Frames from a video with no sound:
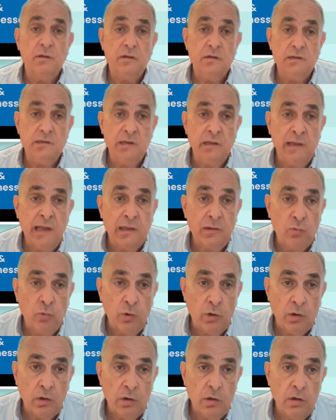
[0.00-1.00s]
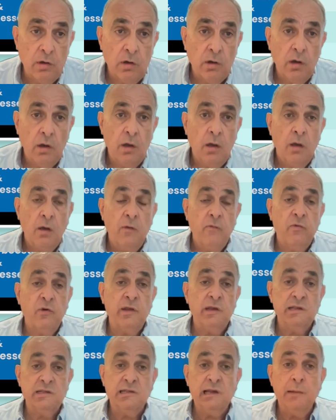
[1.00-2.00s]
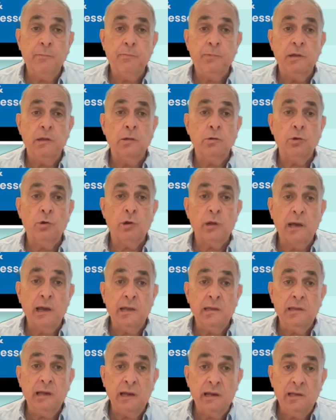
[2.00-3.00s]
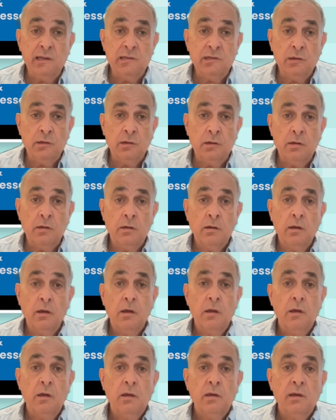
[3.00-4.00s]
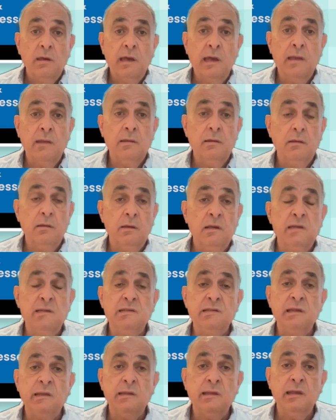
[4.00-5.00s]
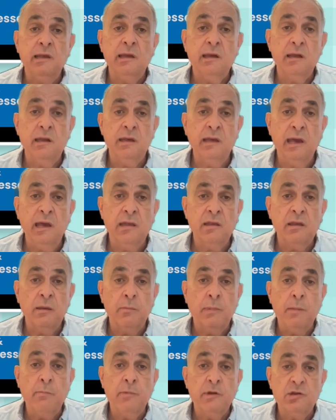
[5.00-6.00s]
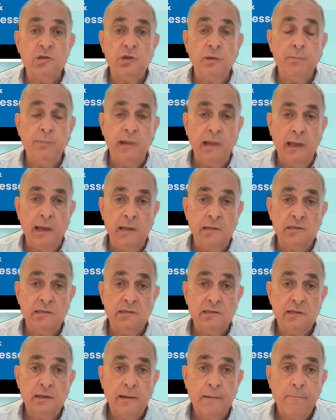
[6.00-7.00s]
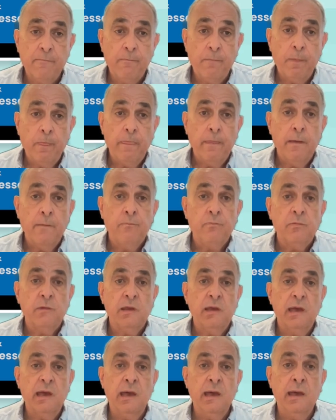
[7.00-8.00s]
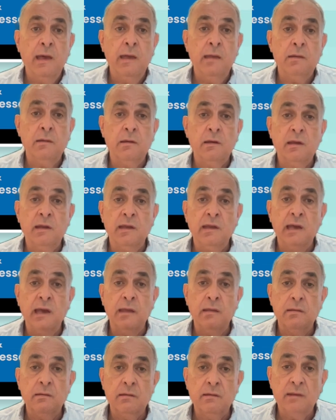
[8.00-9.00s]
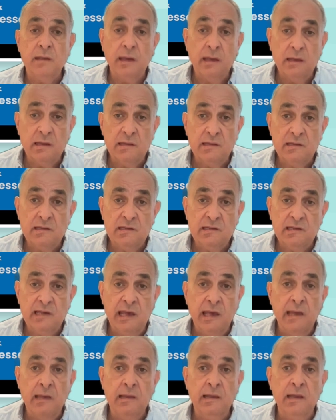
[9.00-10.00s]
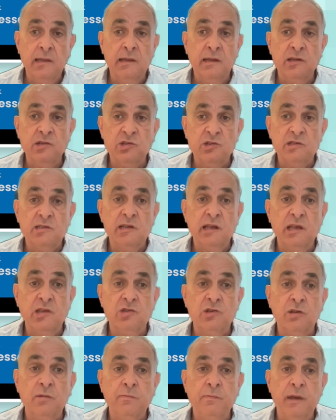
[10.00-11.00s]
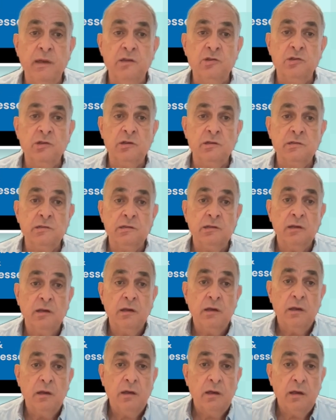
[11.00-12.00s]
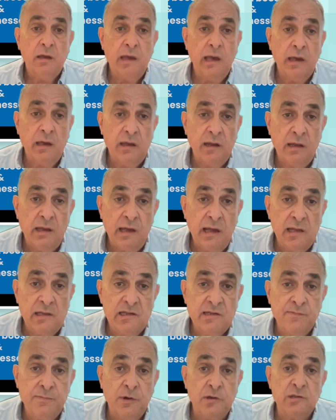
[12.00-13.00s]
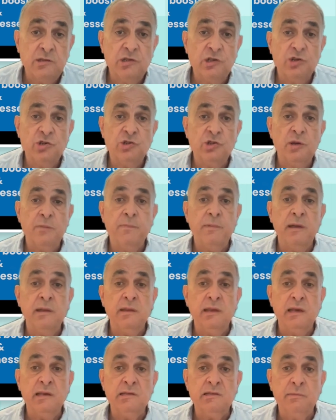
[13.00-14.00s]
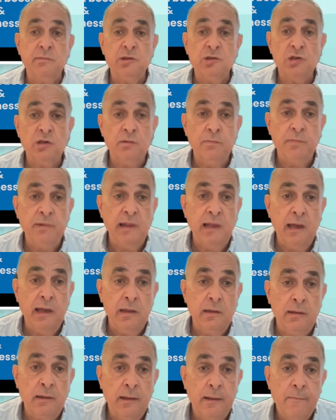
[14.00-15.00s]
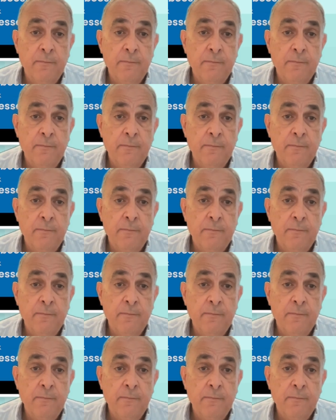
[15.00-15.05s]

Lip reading: the network. For example, an organizer can instantly create a membership plans, can create ticket sale and registration pages, can create sponsorship and exhibition plan,